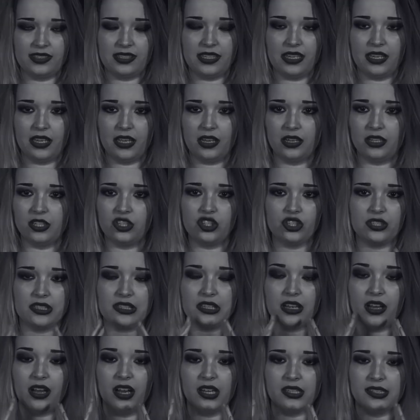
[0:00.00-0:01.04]
see just
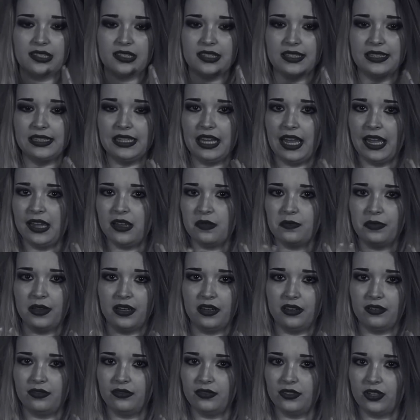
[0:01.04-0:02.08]
a slight bit
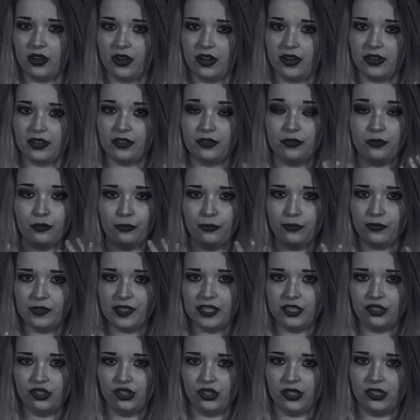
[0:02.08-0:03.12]
of dark
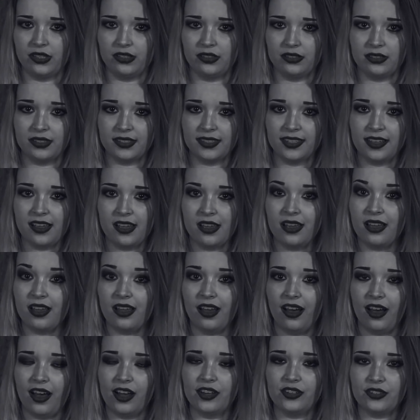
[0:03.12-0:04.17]
features
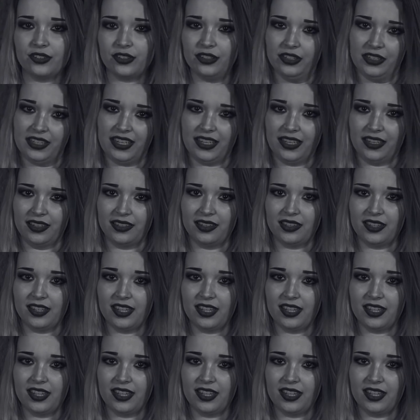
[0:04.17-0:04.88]
underneath